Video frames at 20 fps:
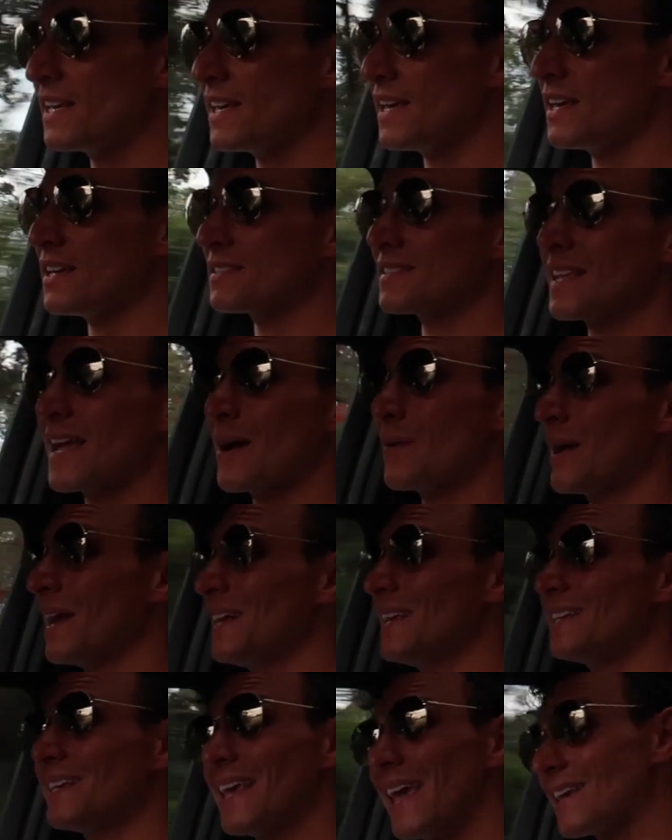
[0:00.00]
years now, and
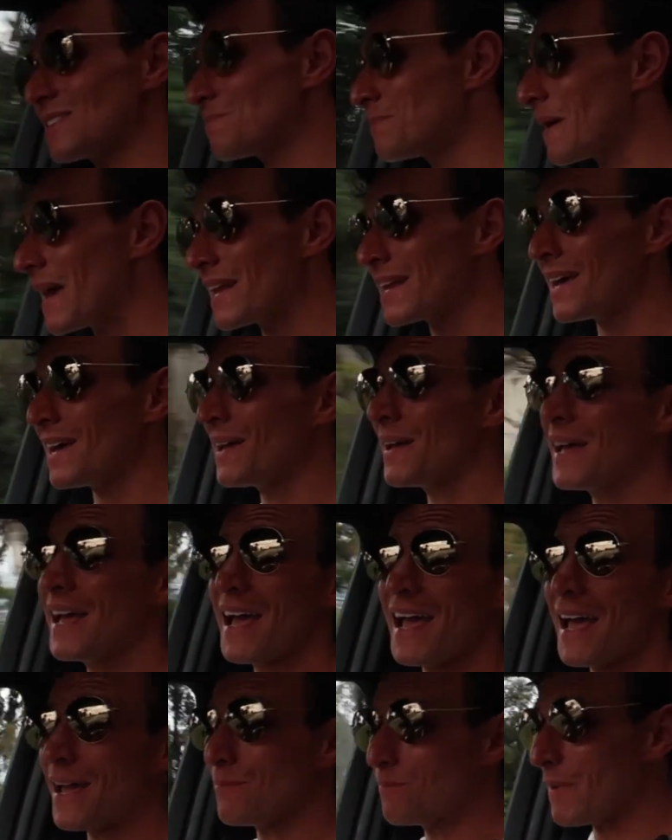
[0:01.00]
it gets better
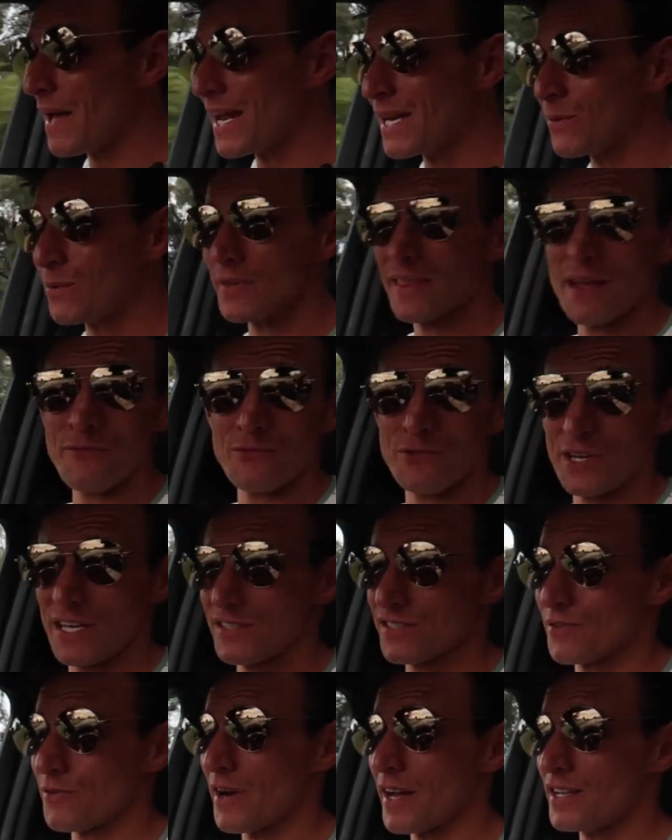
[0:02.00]
and better with every
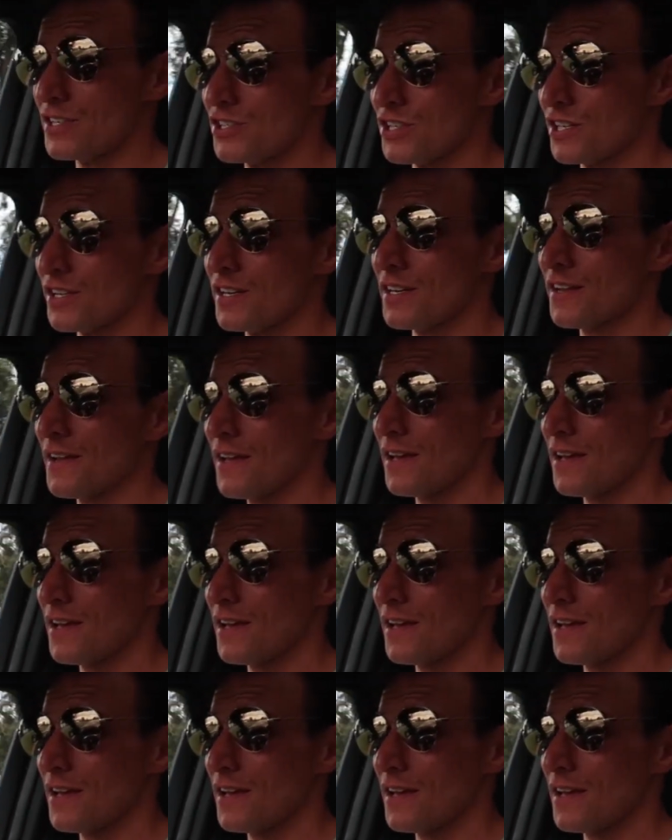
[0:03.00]
iteration.